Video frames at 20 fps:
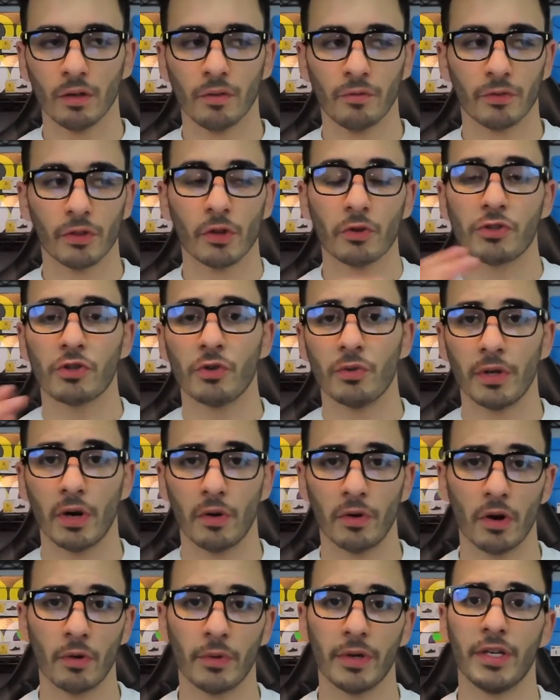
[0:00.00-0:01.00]
for those of you who
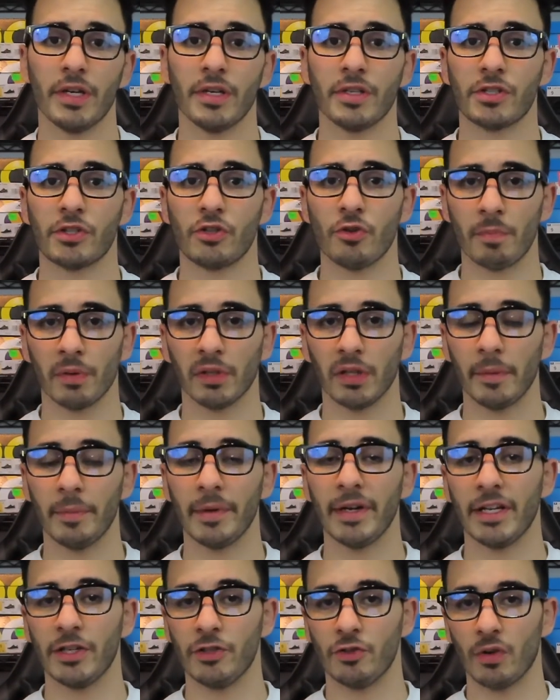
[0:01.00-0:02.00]
don't know, he does super
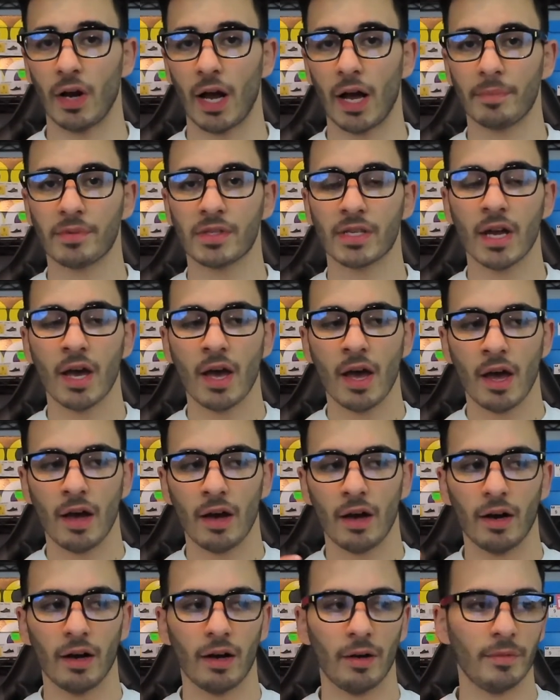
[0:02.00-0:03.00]
limited drops.
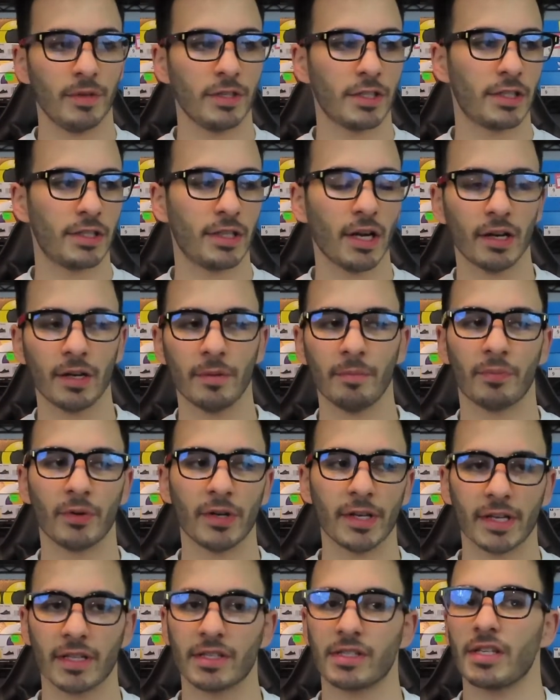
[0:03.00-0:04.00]
He's done them
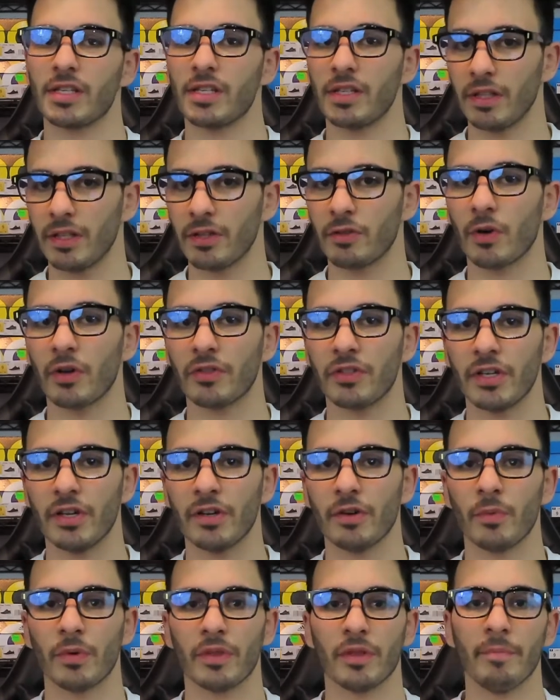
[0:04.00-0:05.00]
pretty consistently throughout the
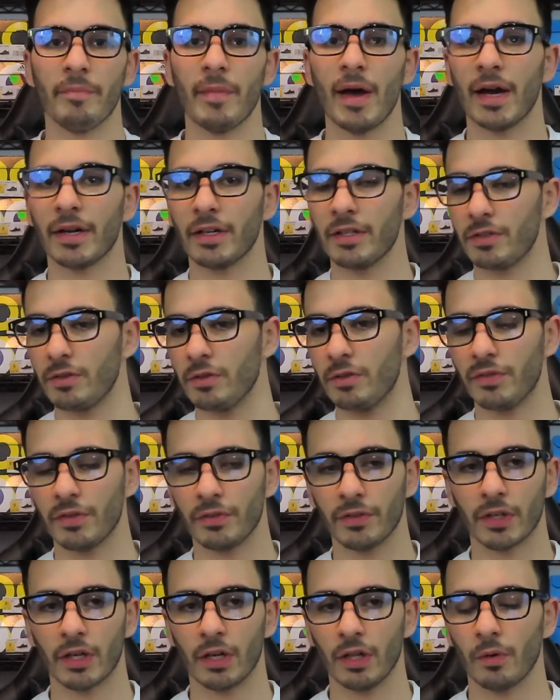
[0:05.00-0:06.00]
year with a magnitude of
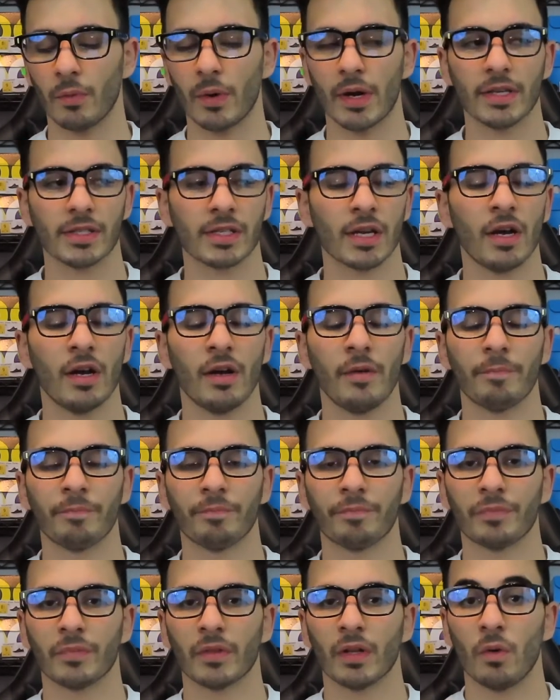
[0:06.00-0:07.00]
different colorways.
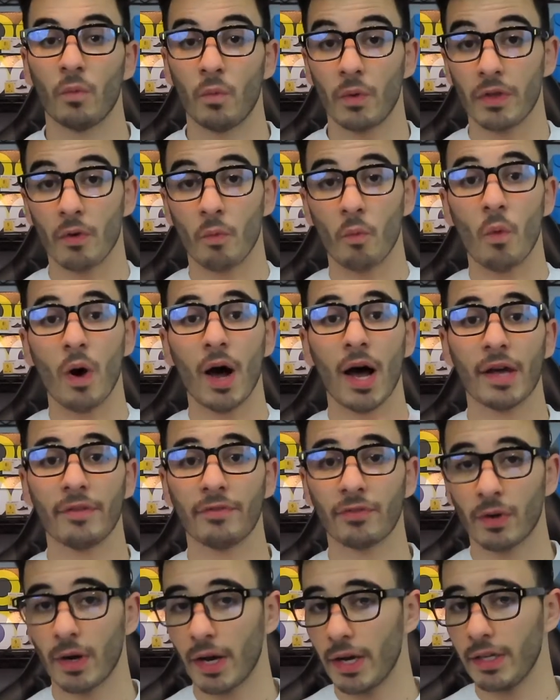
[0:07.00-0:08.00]
With a wide
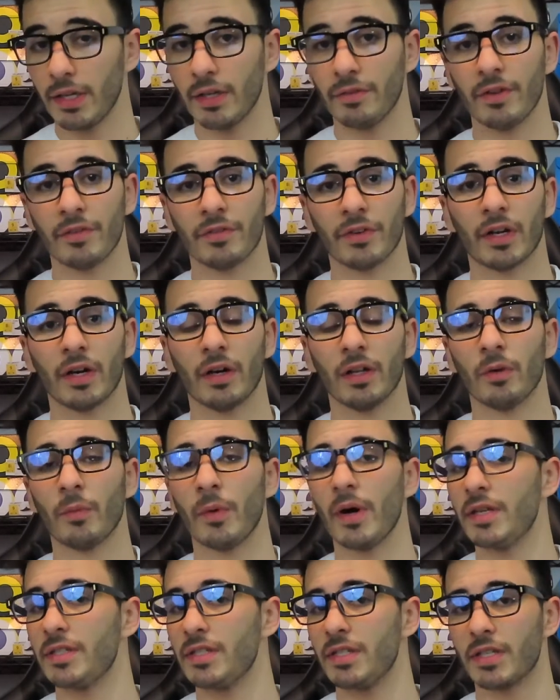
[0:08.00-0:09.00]
variety of different
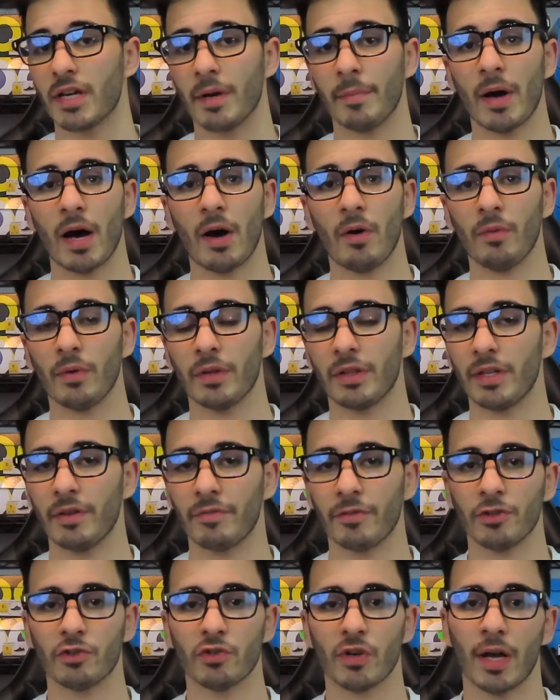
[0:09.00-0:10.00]
colorways, he's come out with
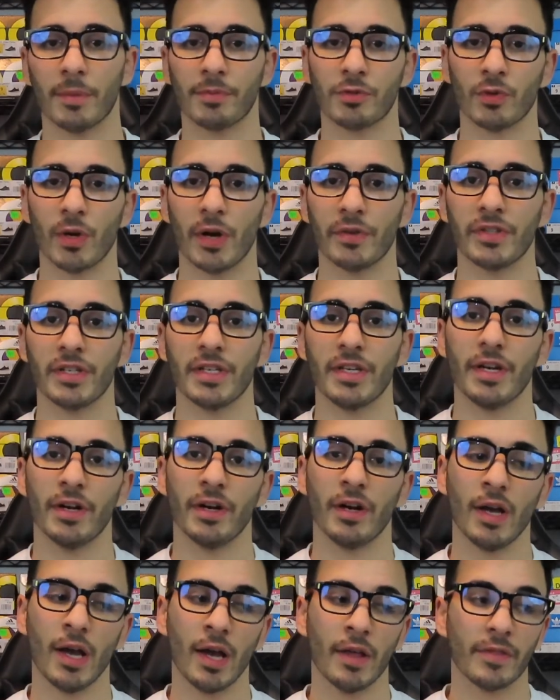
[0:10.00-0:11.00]
different drops throughout the
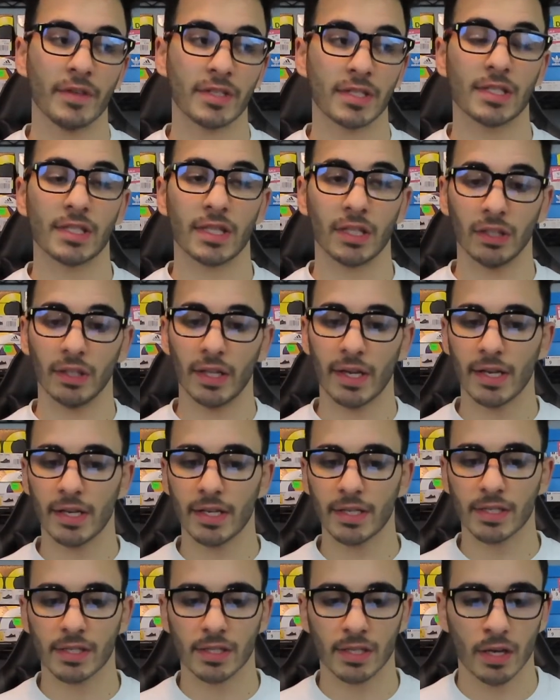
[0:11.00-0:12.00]
year. This is the
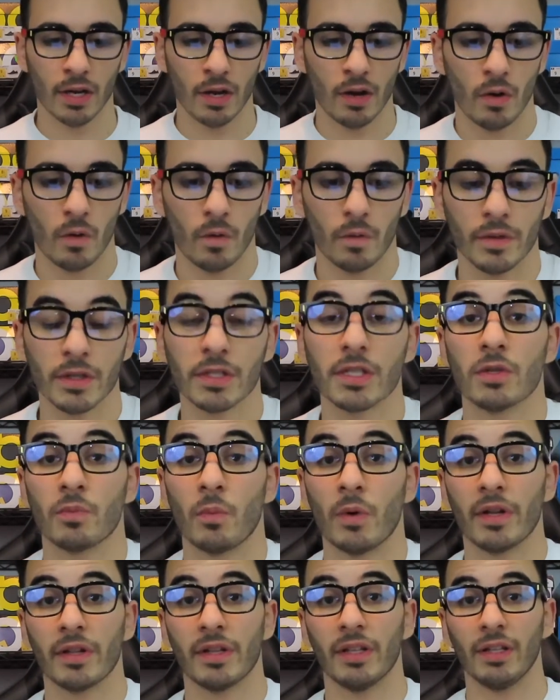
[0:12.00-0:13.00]
latest. This is
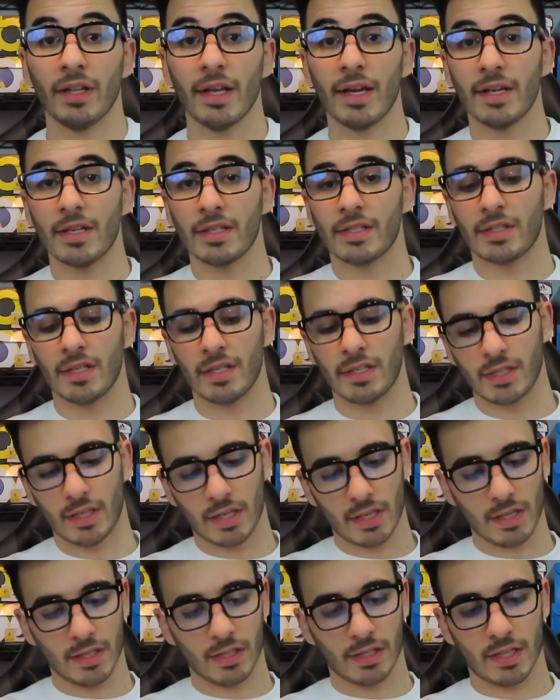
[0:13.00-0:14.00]
one of the latest. This
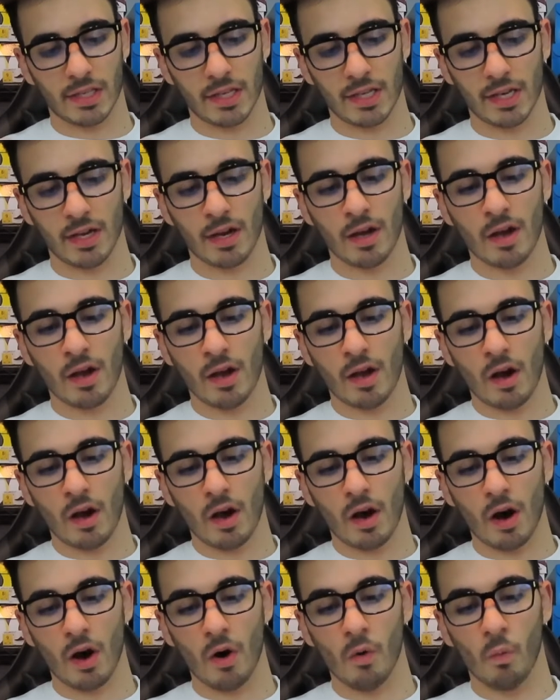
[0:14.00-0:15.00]
is the
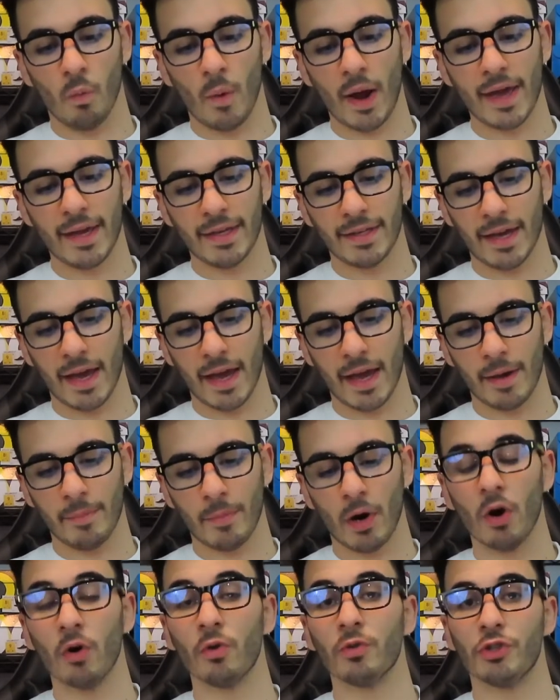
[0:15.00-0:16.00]
Away
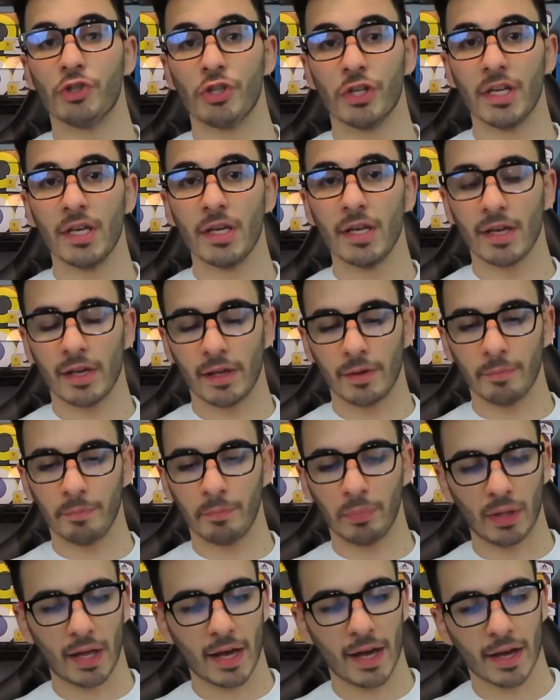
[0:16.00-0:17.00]
Game OG in
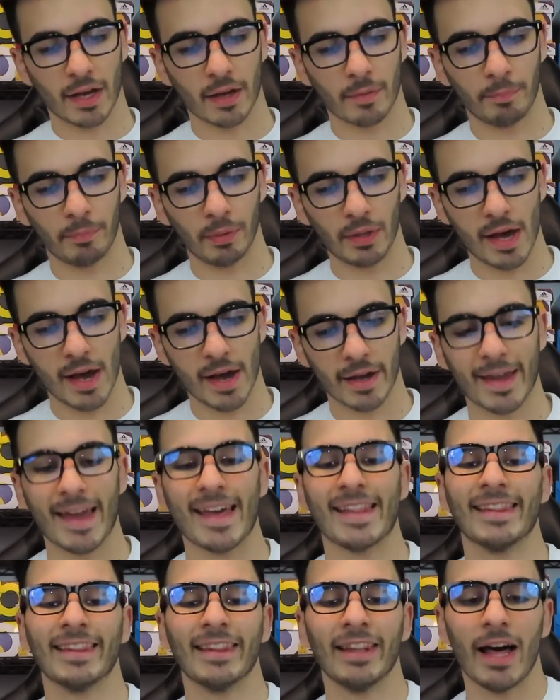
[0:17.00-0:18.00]
black, black,
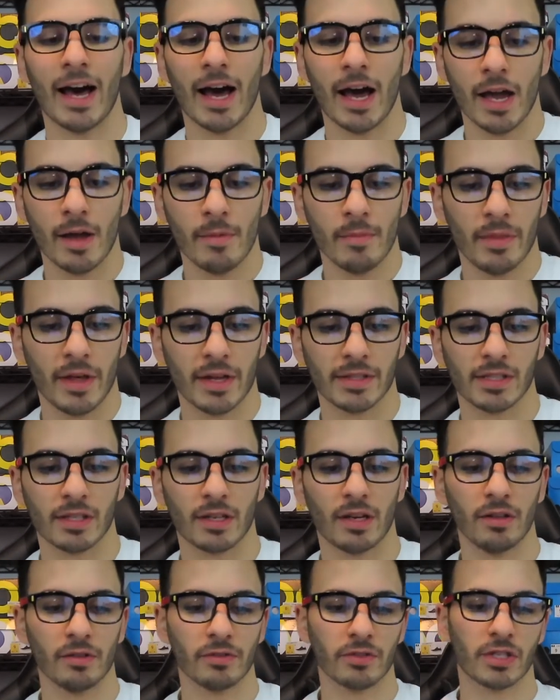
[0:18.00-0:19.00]
and lime. That's the
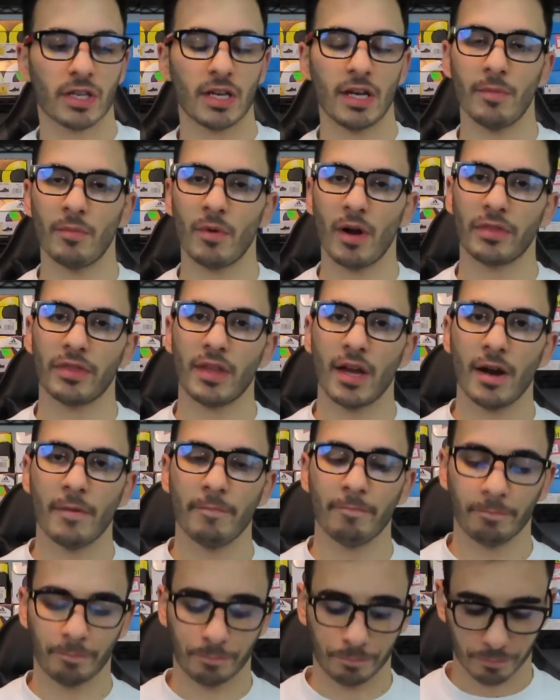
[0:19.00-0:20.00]
color scheme right
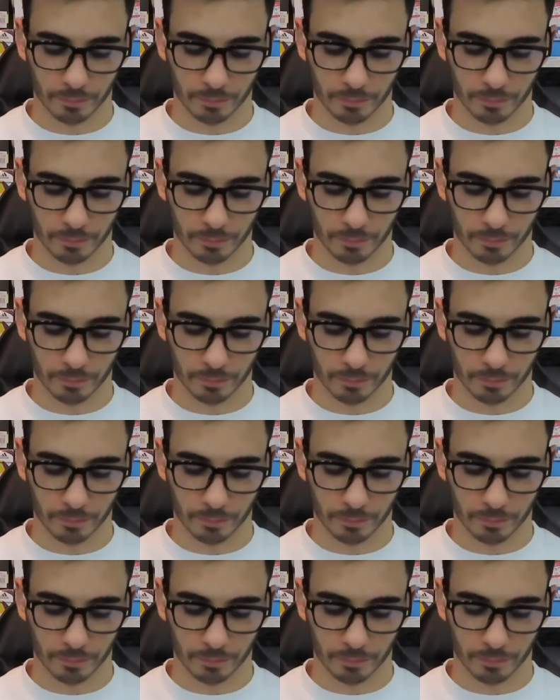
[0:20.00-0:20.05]
there.